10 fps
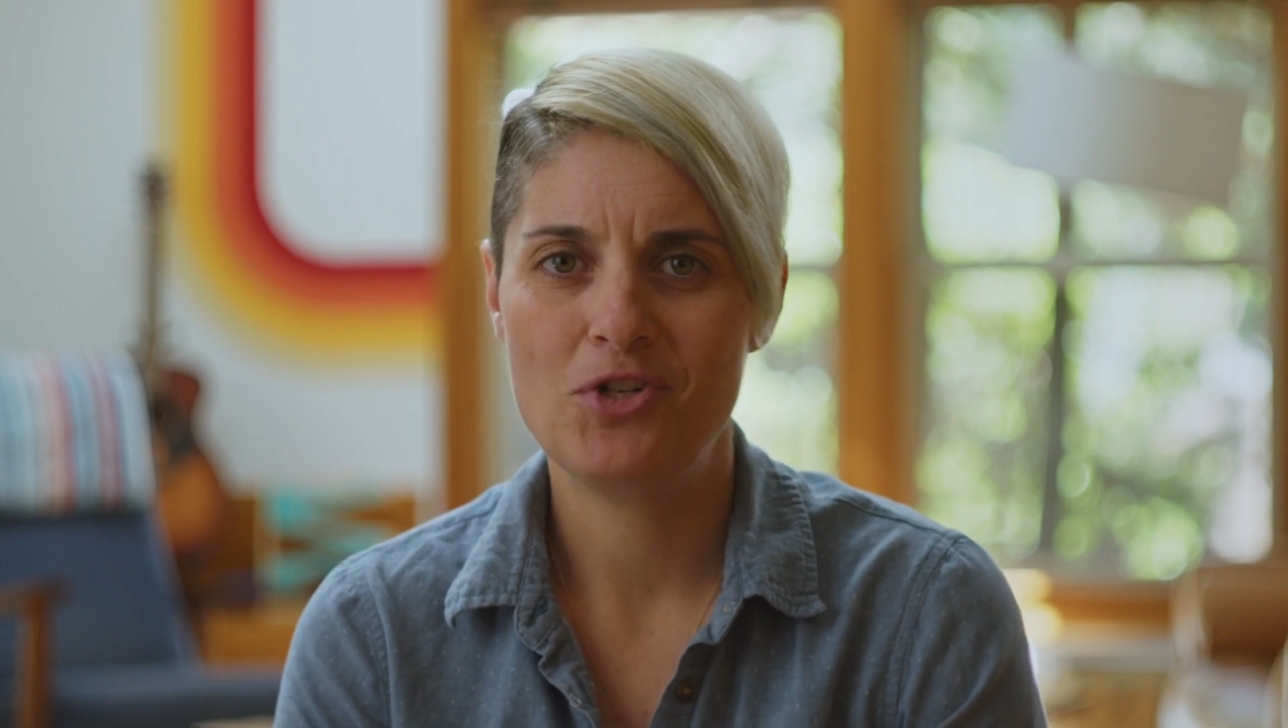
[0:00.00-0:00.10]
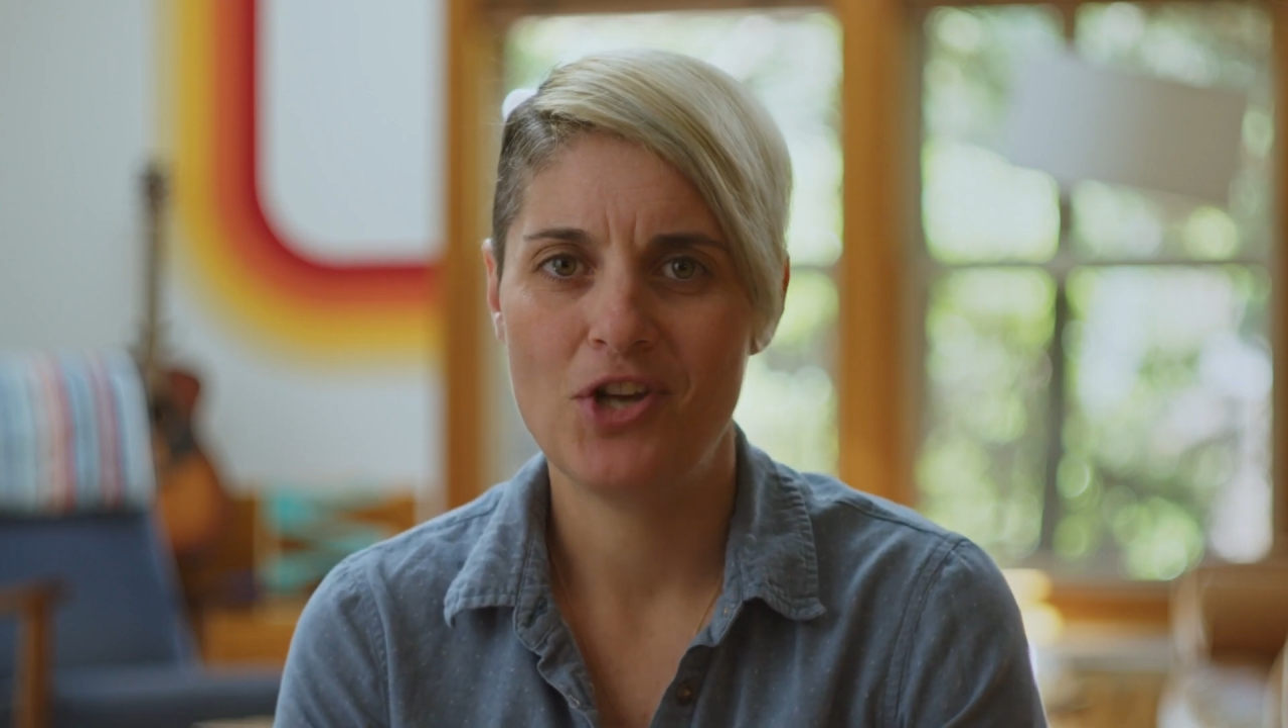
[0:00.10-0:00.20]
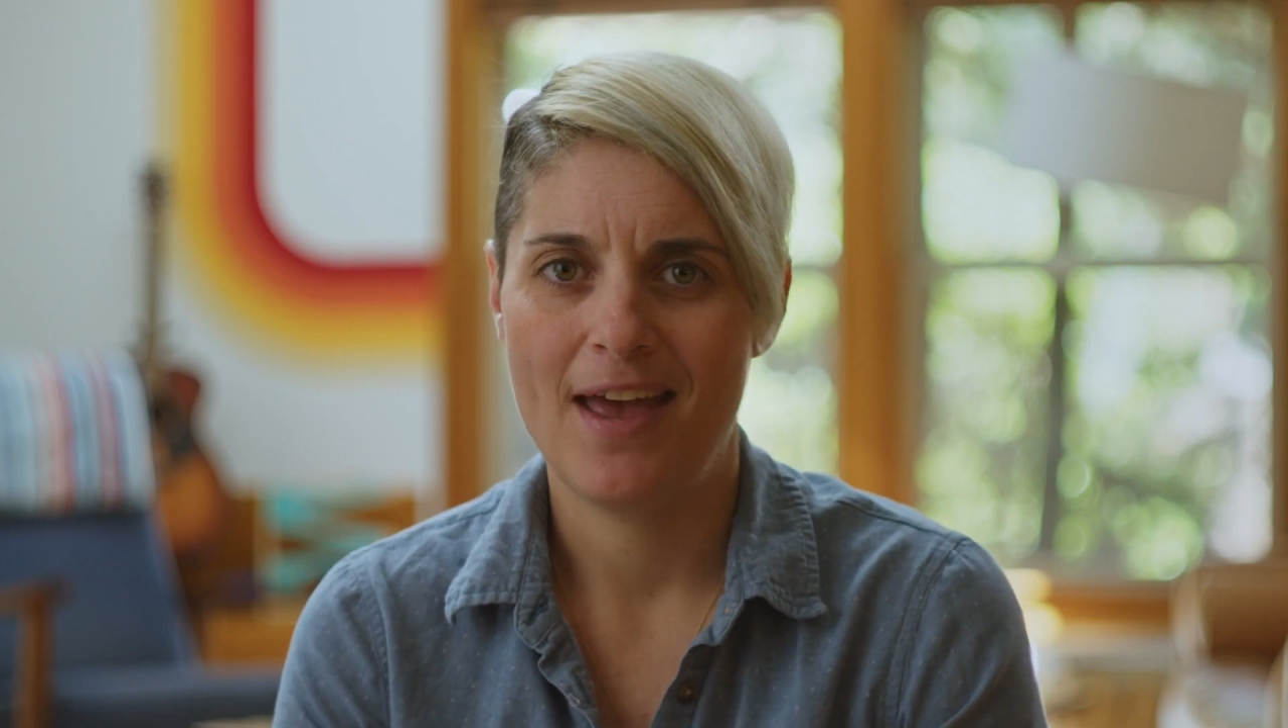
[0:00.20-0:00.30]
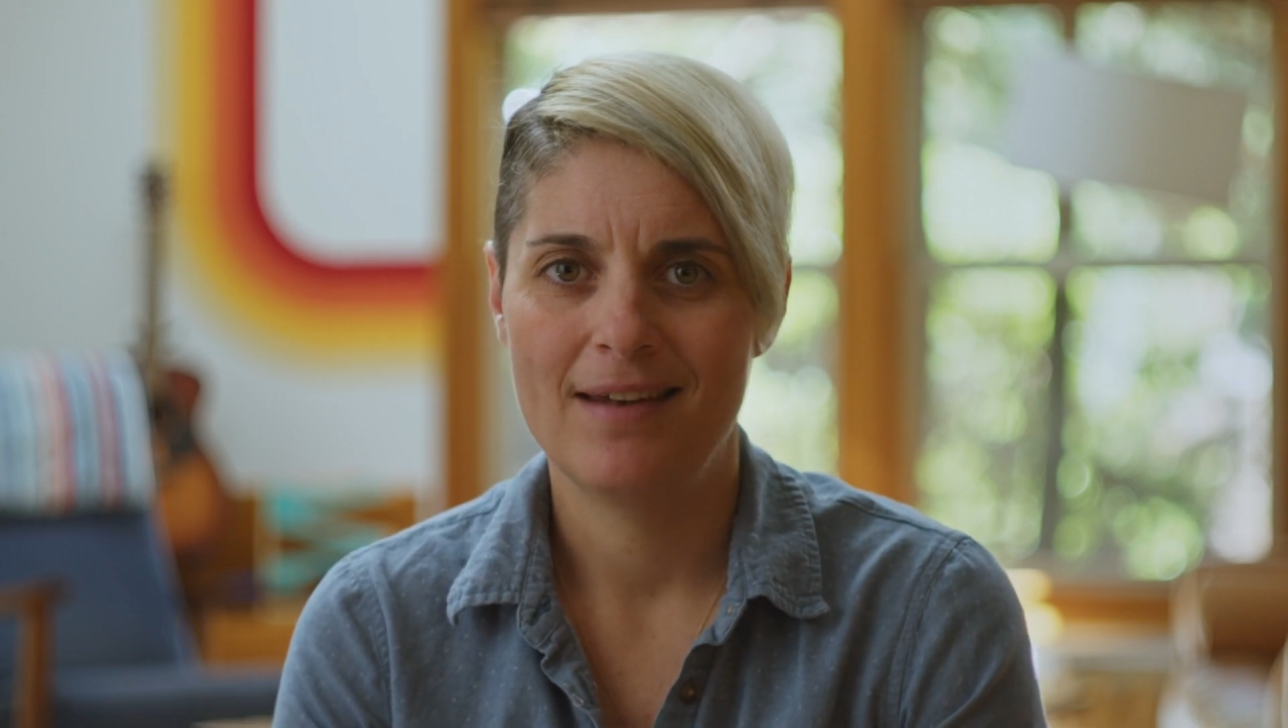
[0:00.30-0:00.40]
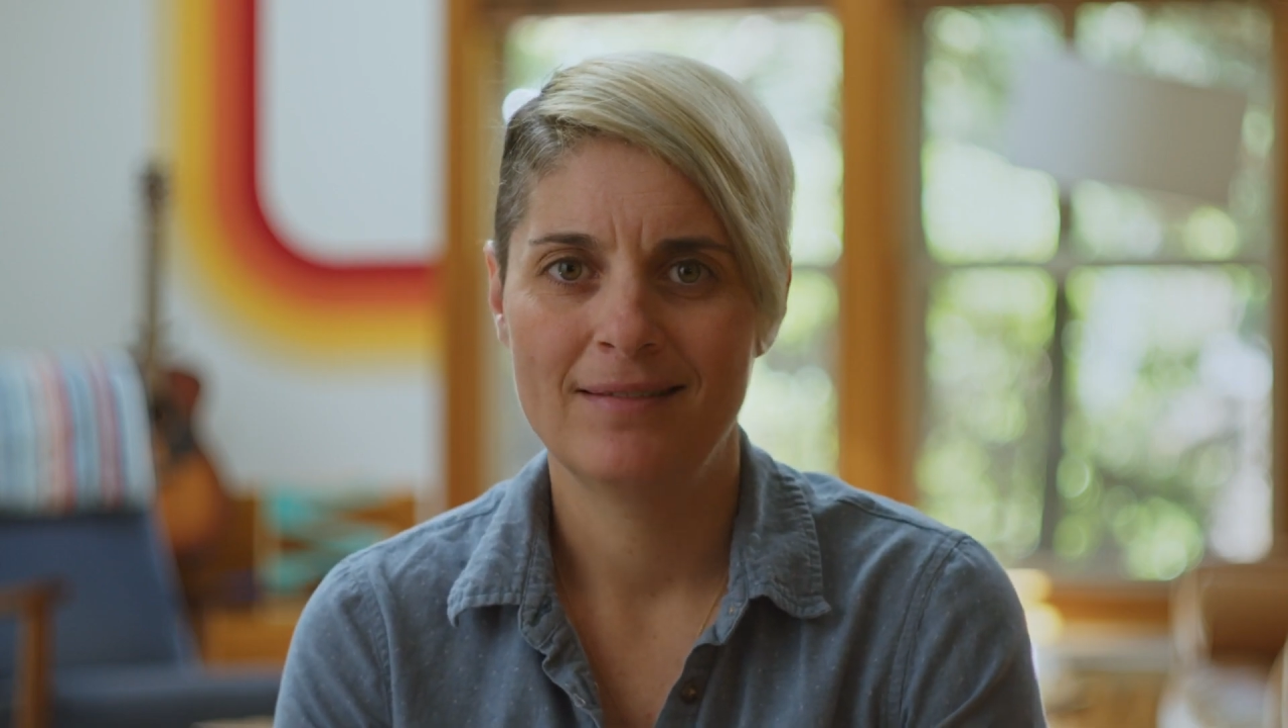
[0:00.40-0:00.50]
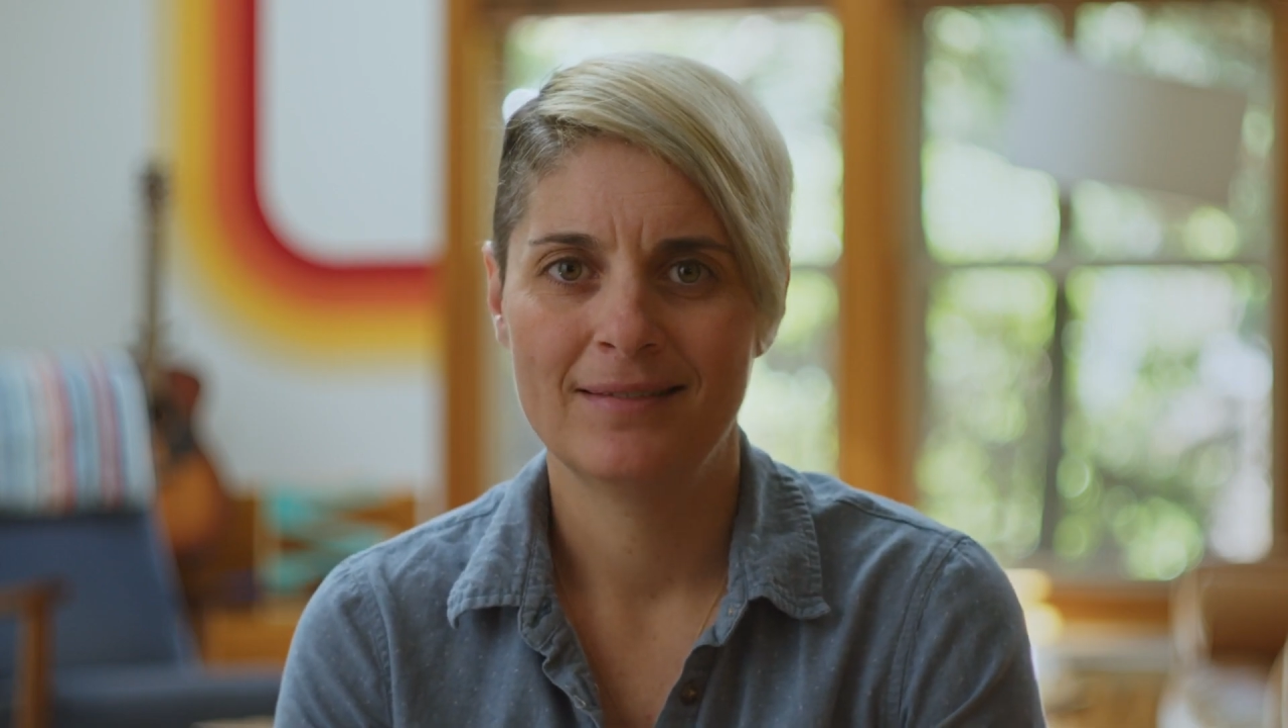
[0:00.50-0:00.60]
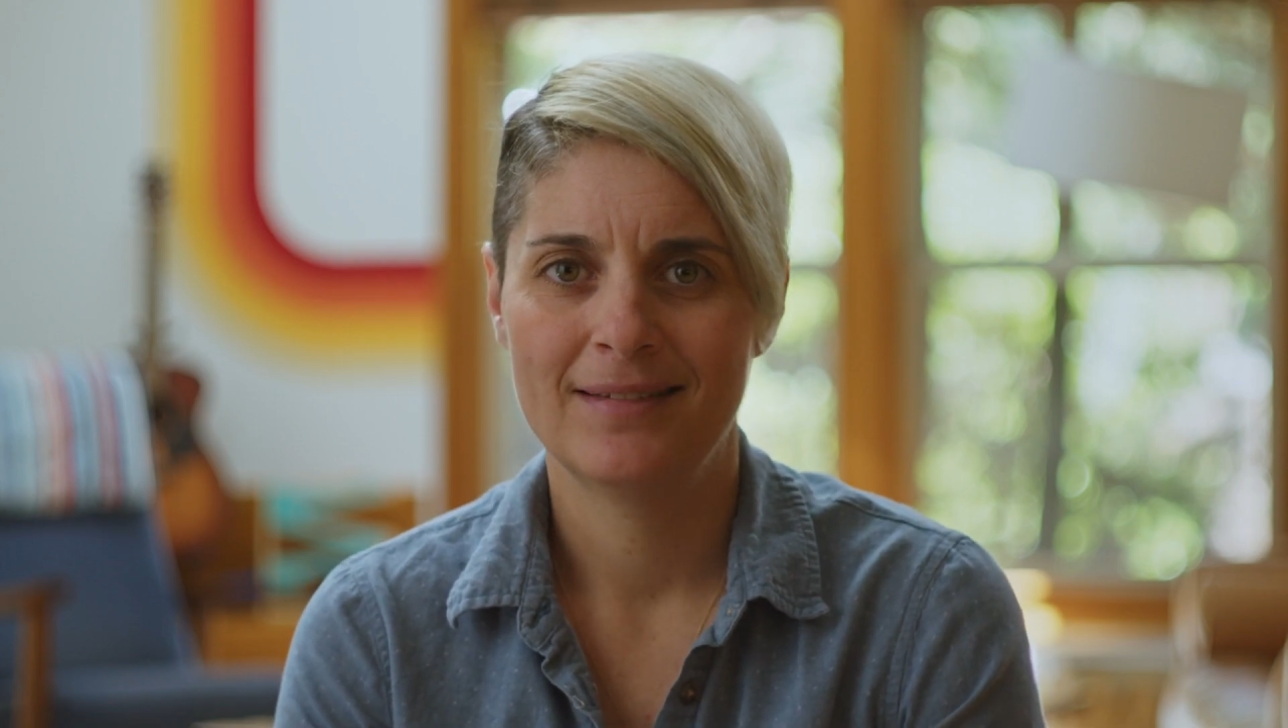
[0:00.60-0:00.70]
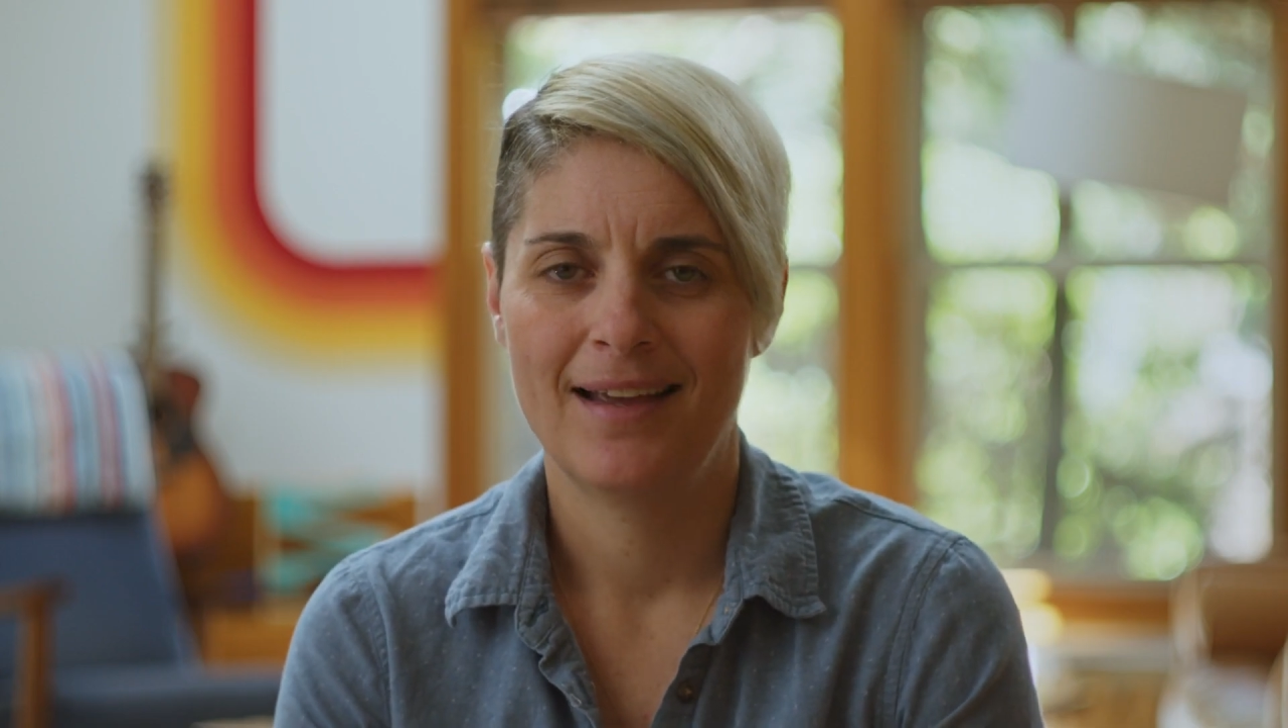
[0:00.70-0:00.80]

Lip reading: Jen,